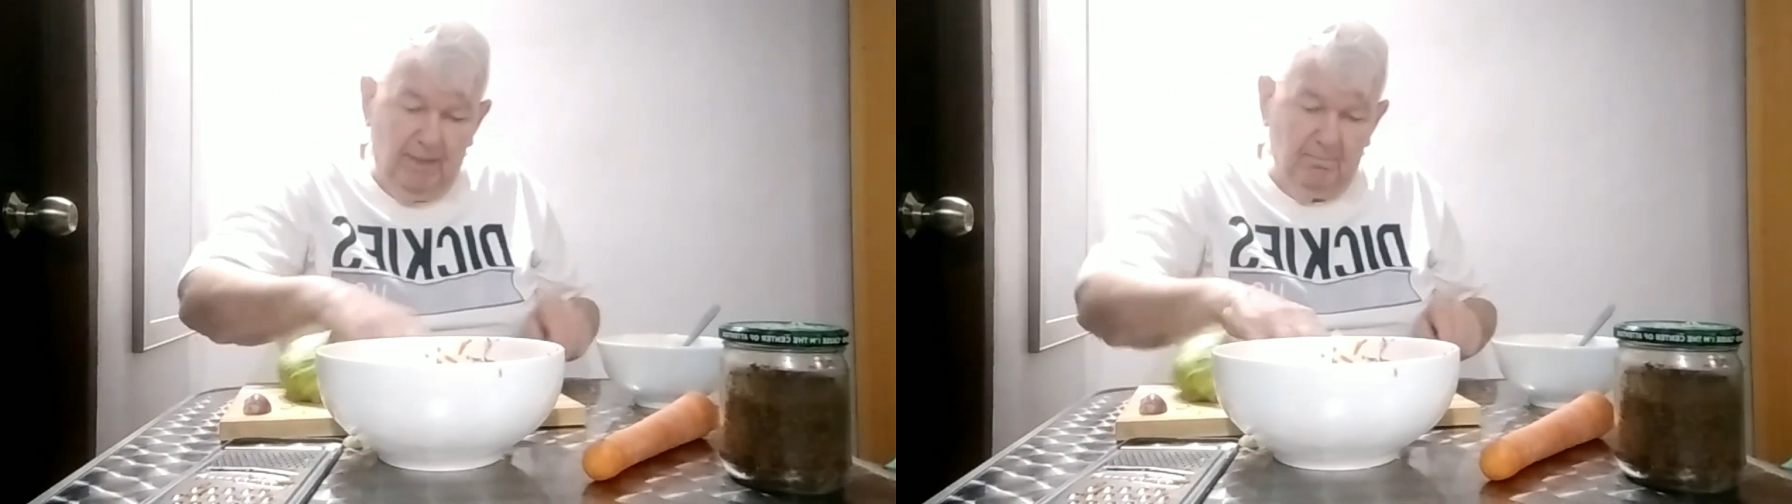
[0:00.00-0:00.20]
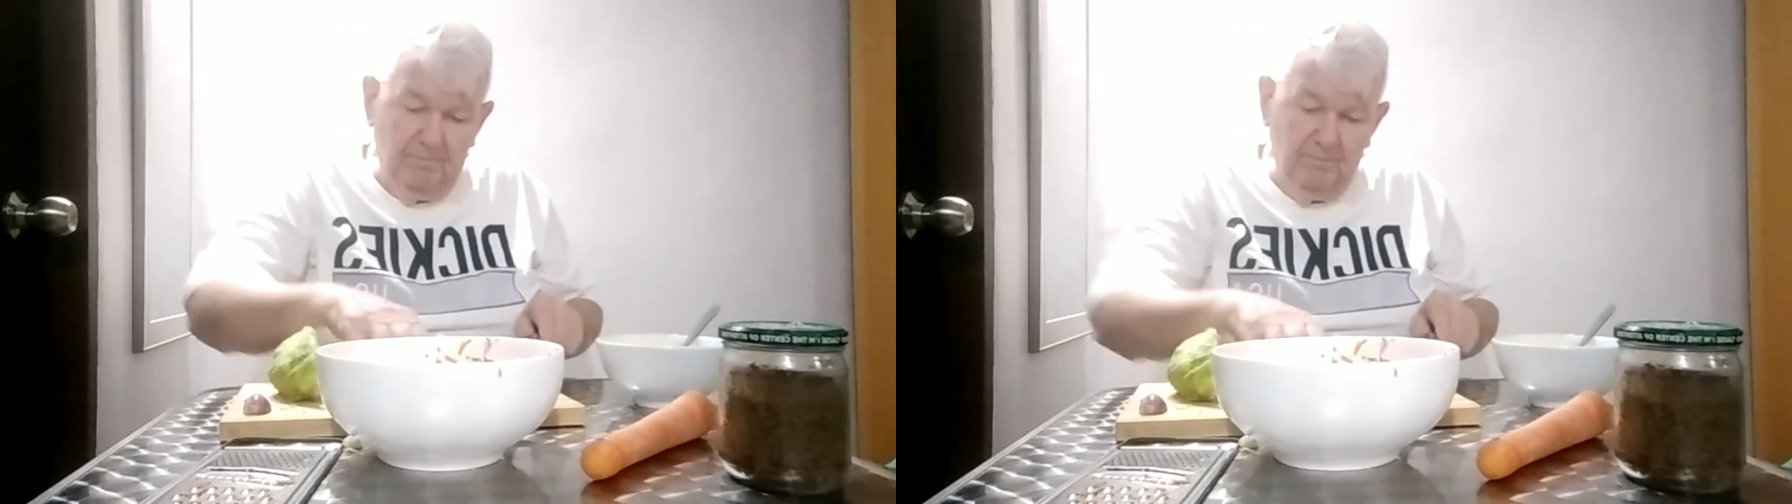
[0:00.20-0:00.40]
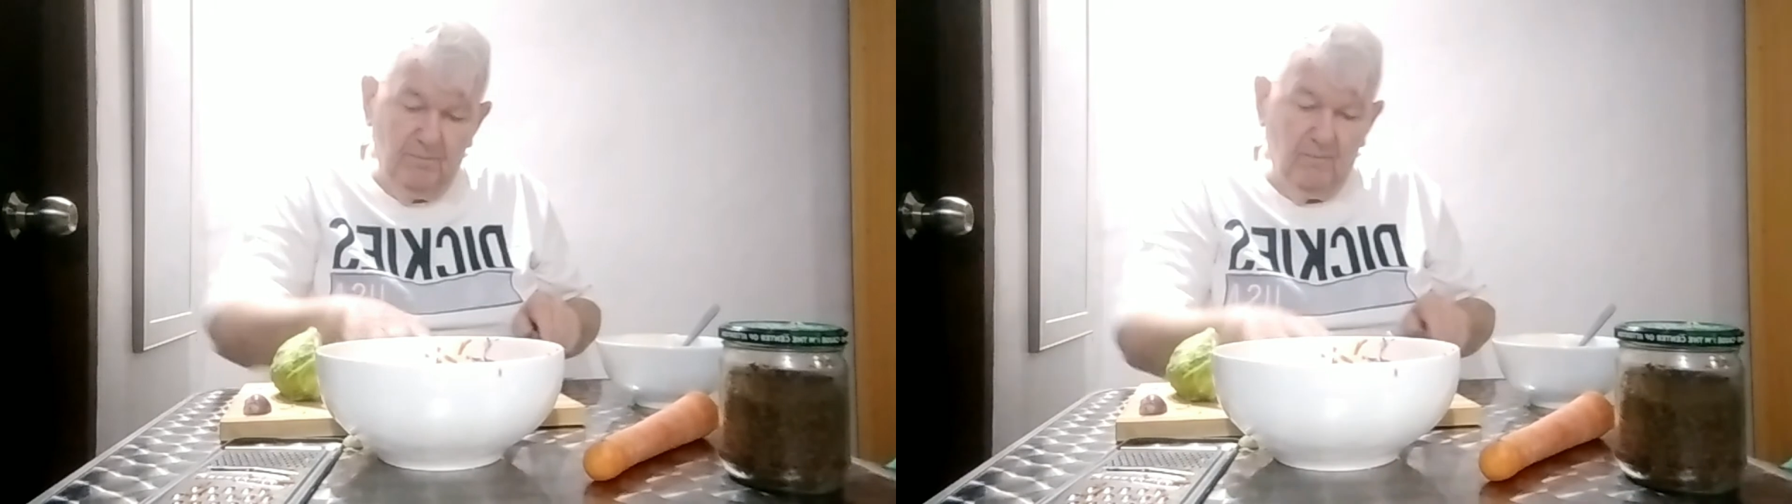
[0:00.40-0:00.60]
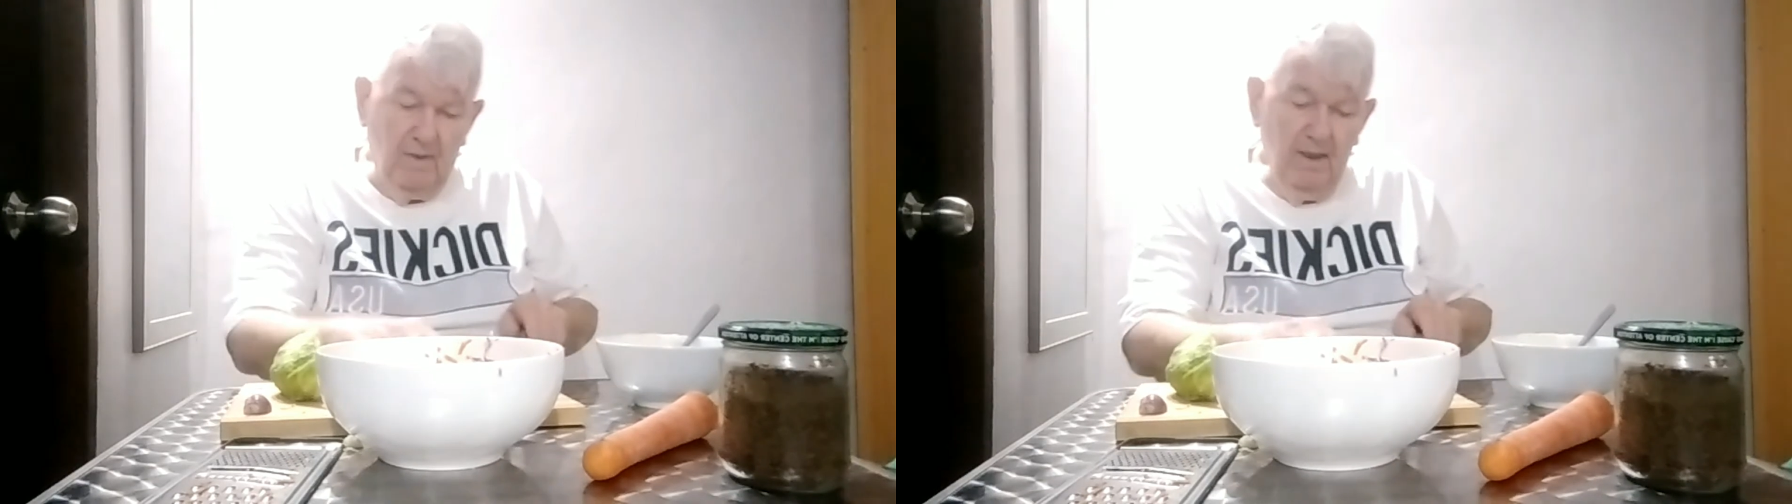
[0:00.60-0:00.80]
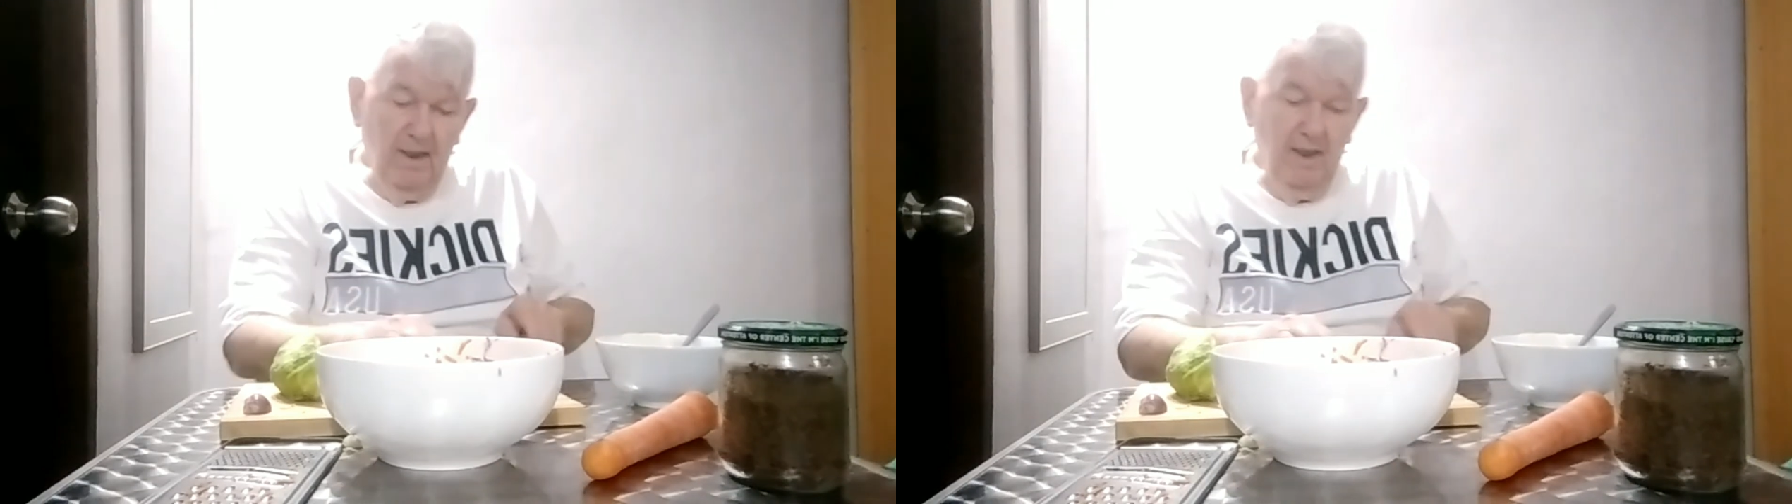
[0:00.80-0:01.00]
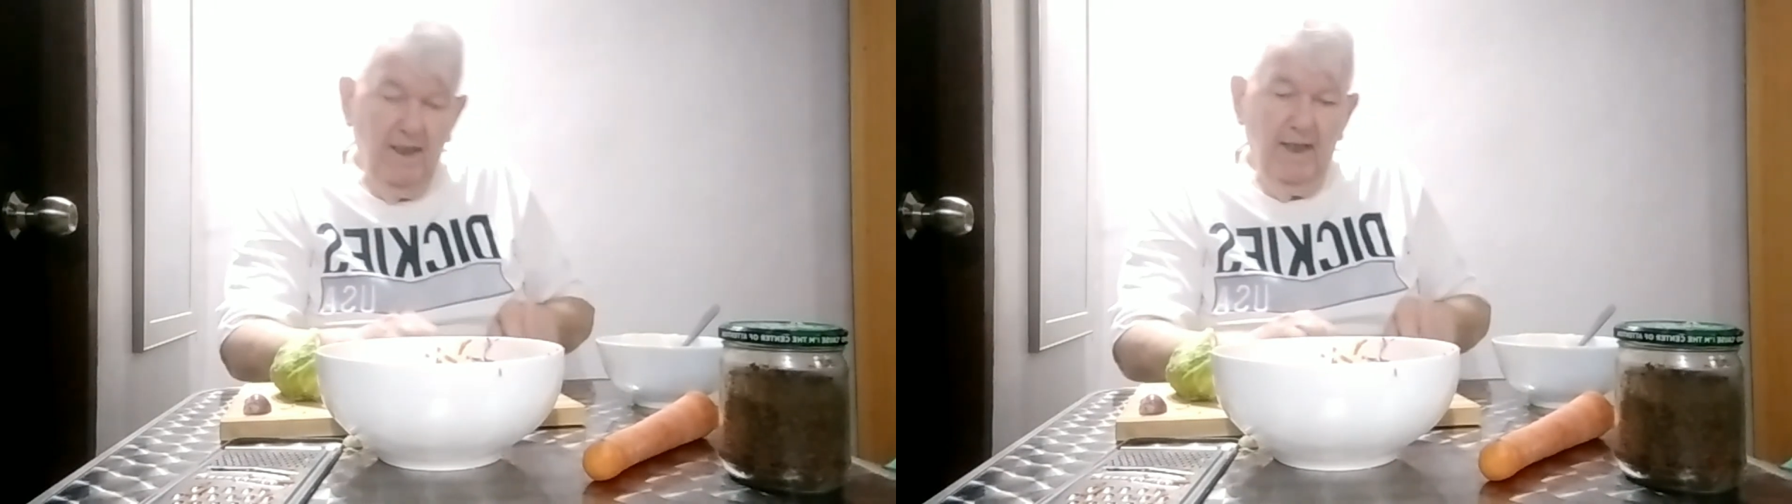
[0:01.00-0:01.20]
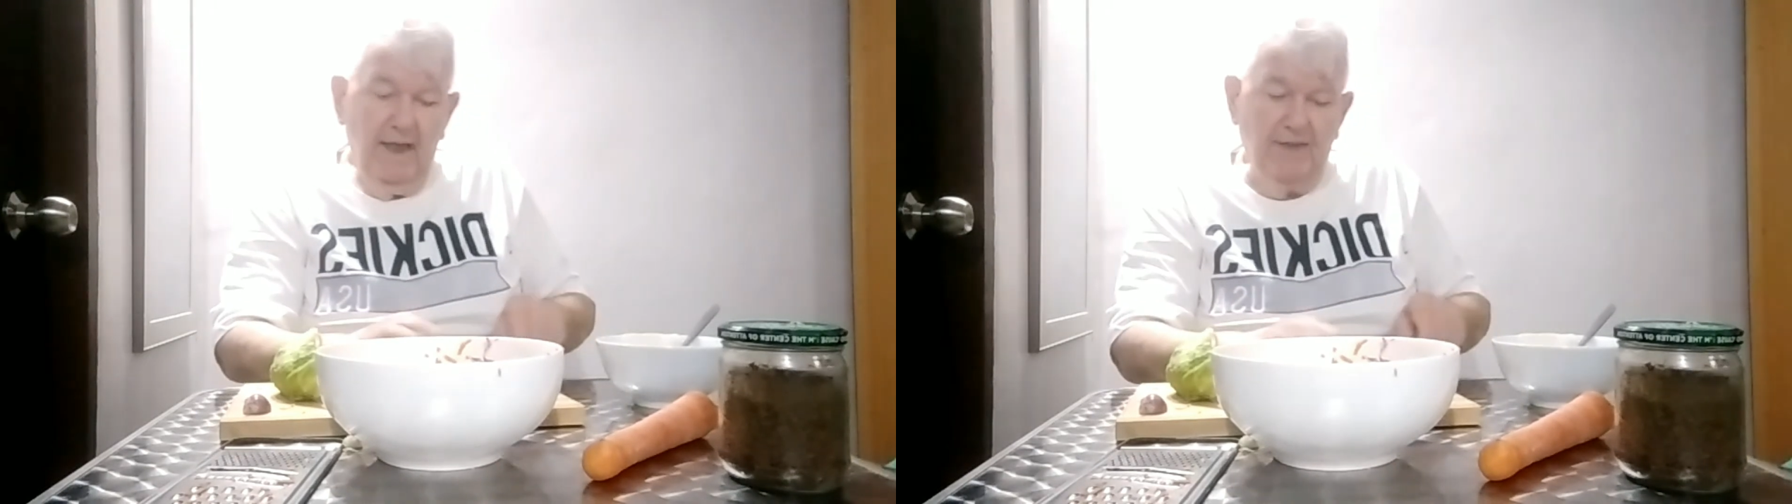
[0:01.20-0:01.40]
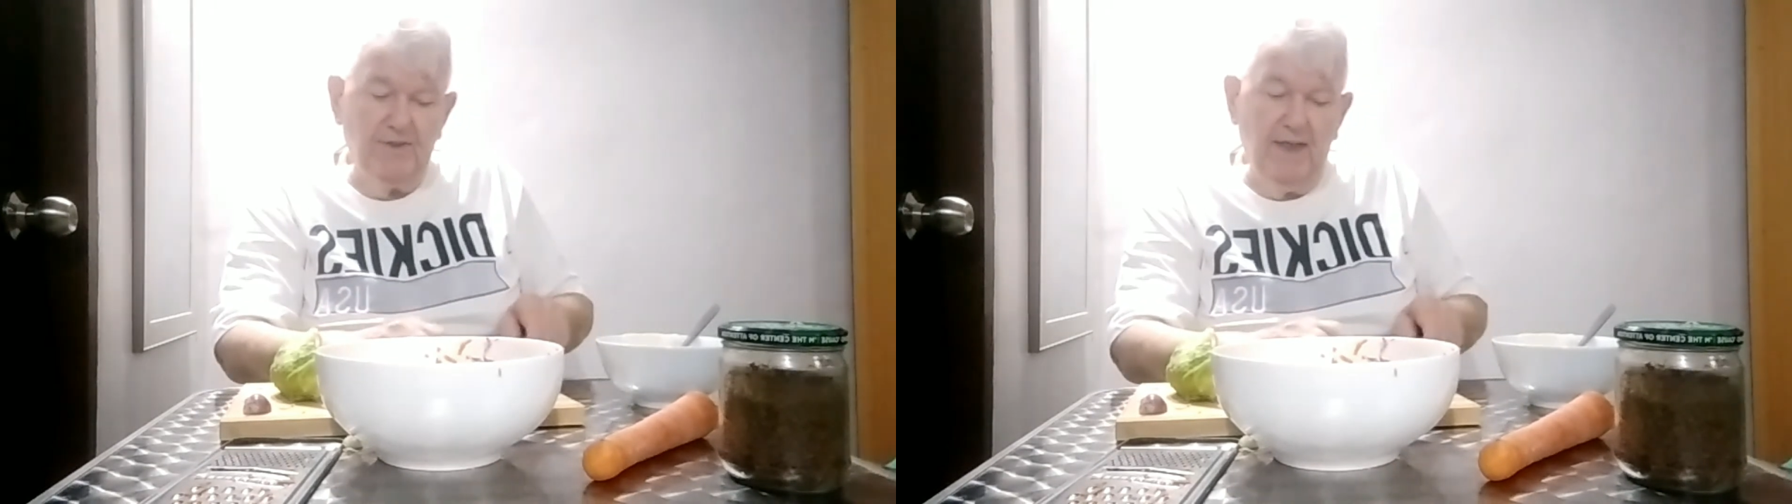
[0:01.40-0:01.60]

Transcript: up. It's